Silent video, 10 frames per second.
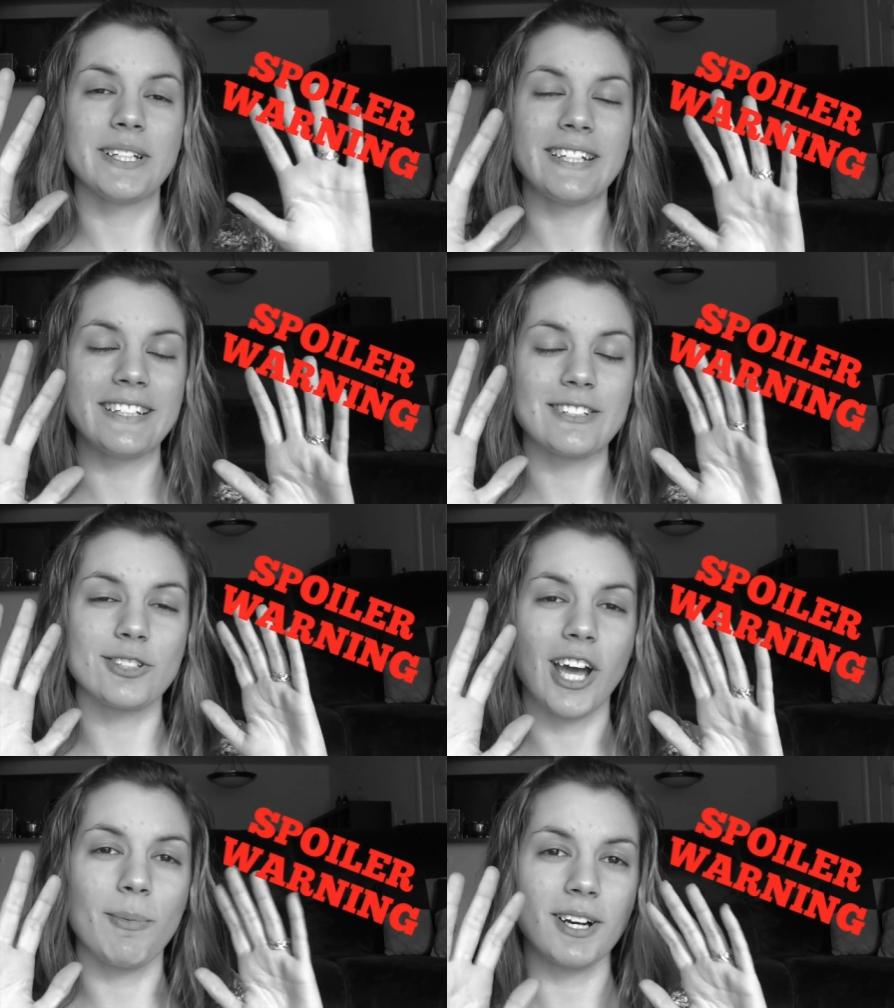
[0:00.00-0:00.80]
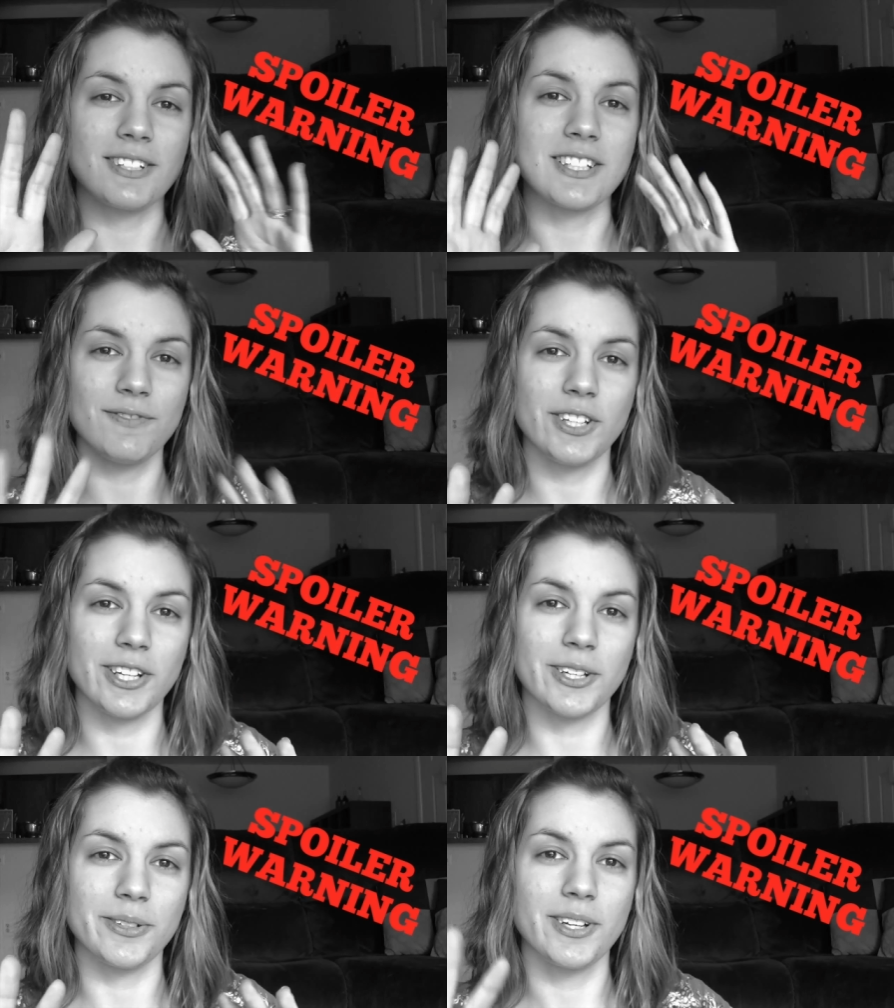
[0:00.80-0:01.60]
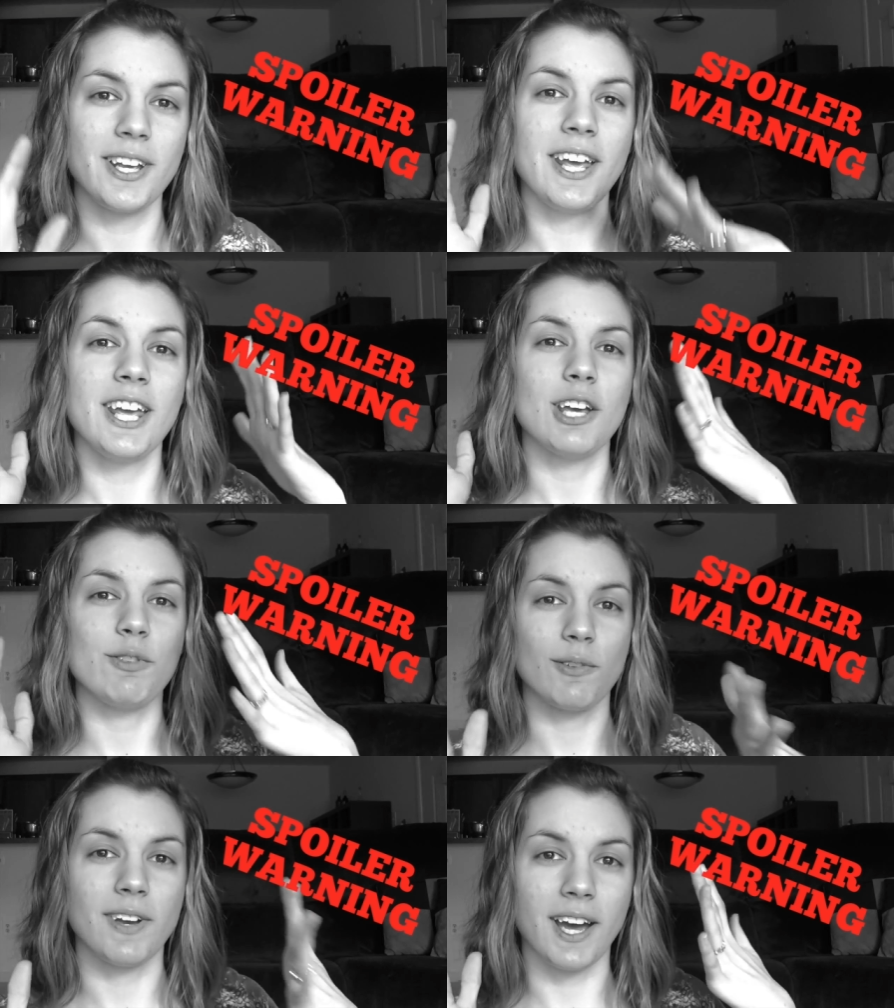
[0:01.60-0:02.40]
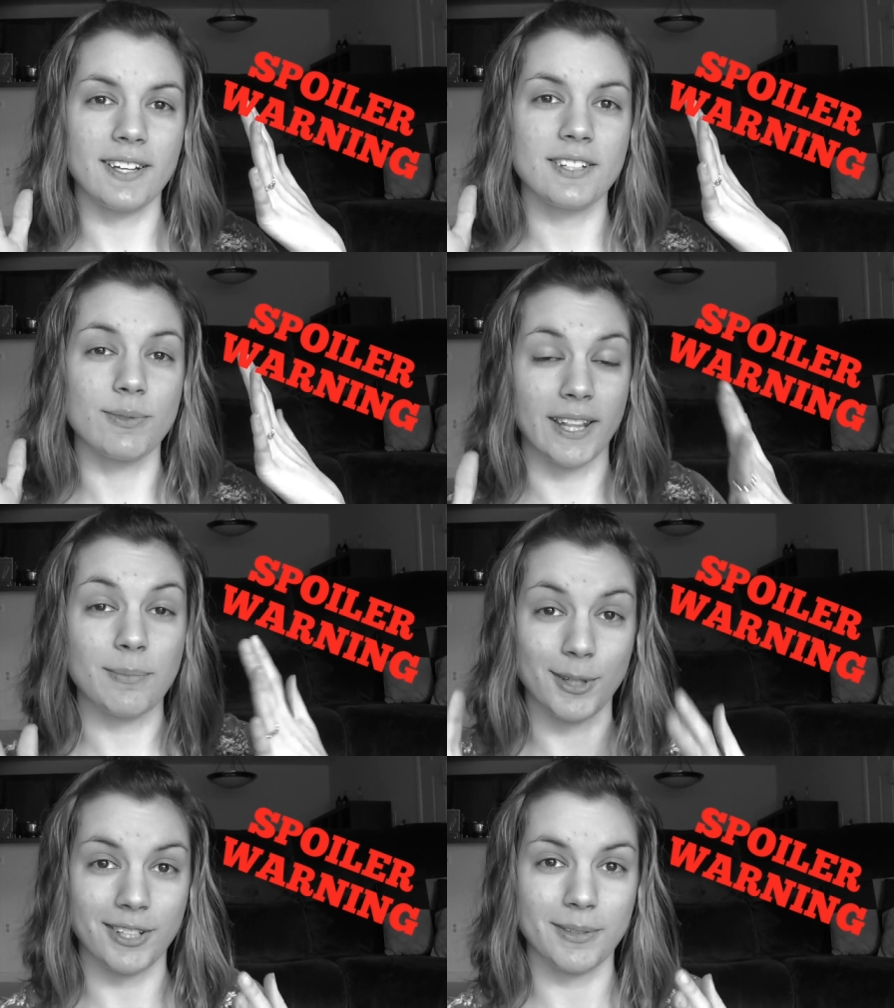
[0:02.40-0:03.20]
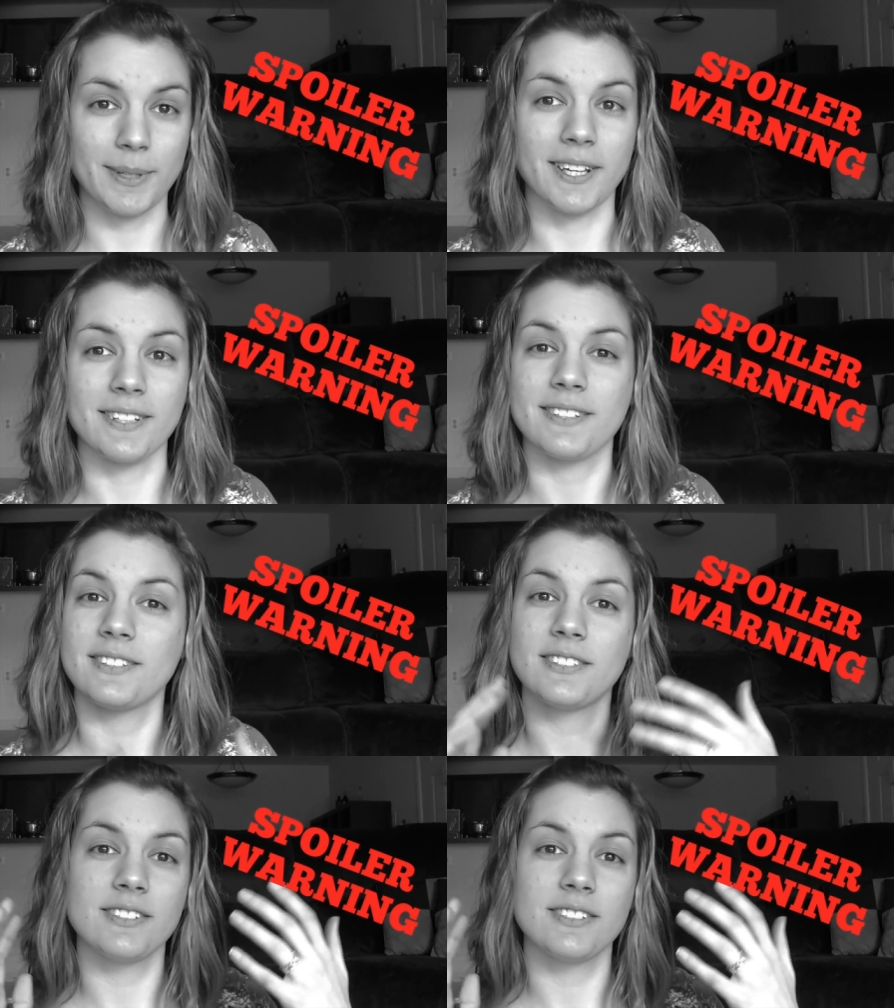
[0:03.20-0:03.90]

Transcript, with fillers: please do not watch this video if you have not read the book, because